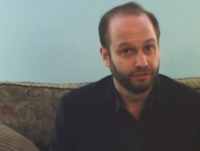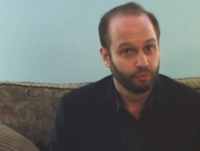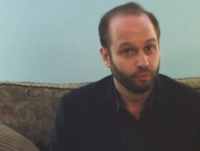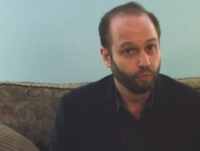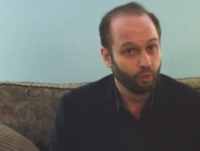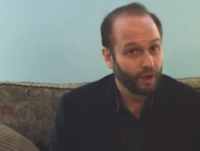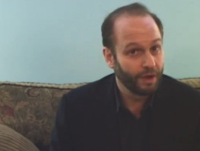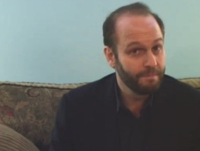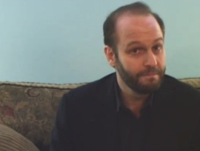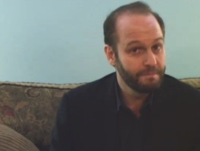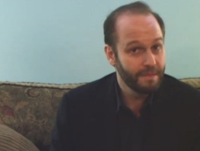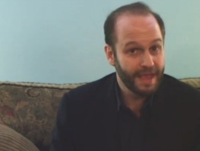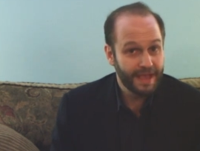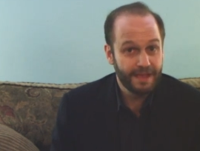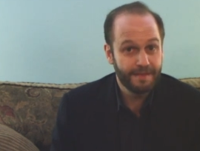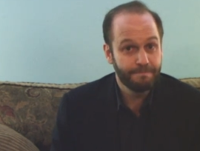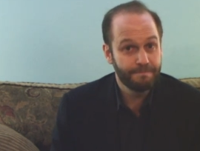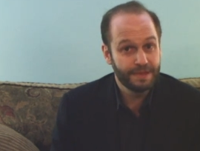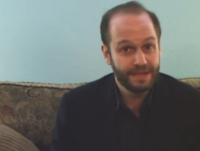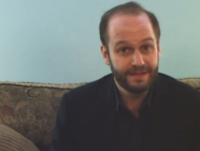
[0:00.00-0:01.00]
one
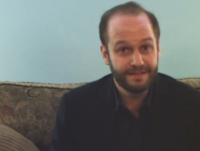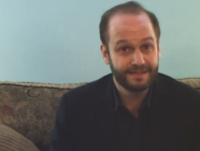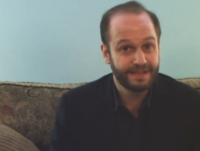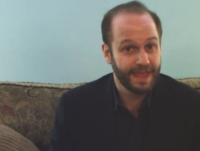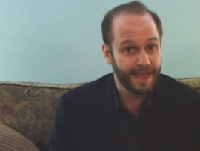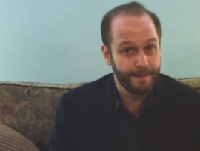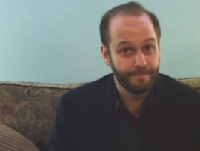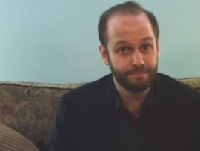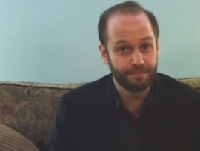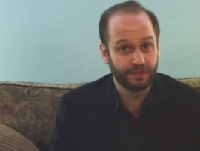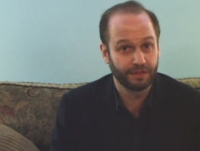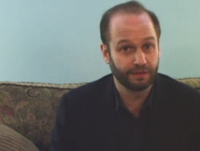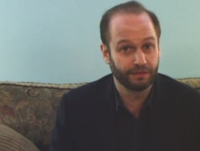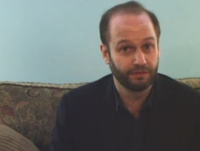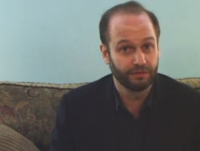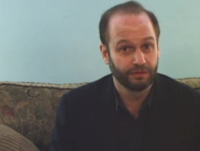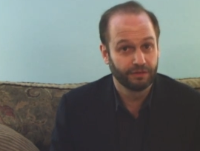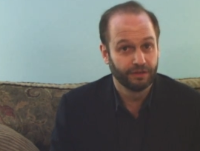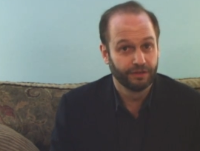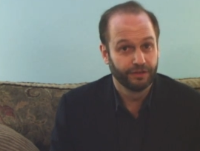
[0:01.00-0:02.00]
may be
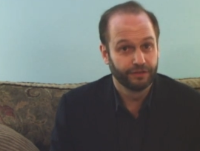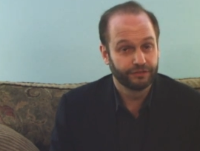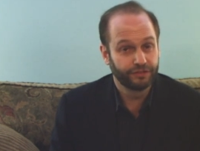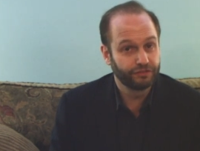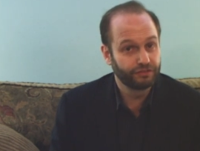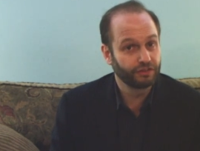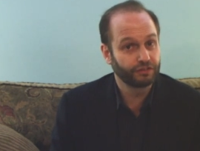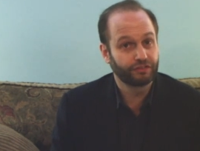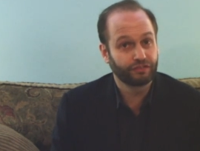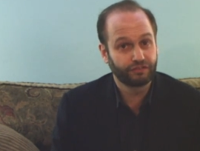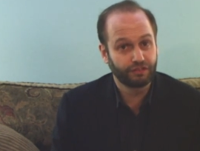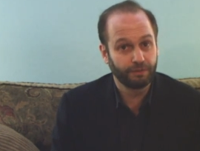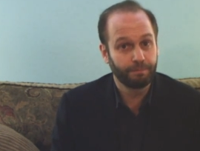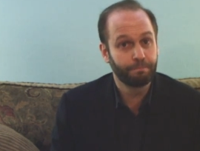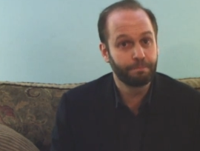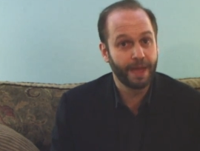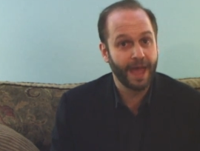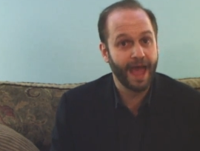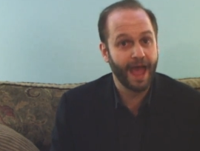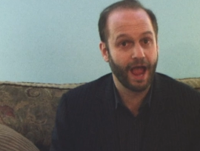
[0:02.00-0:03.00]
tempted to just
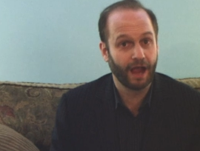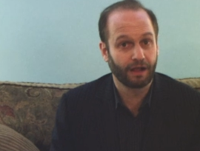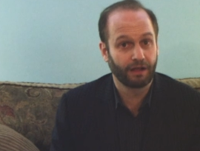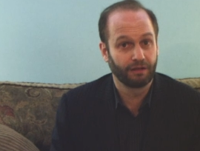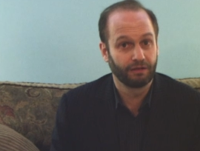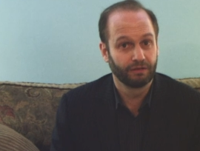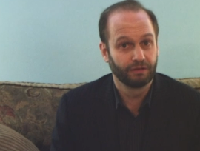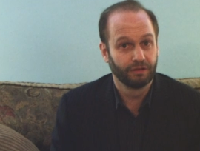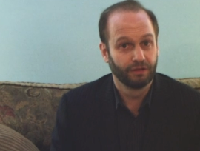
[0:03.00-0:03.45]
sit back.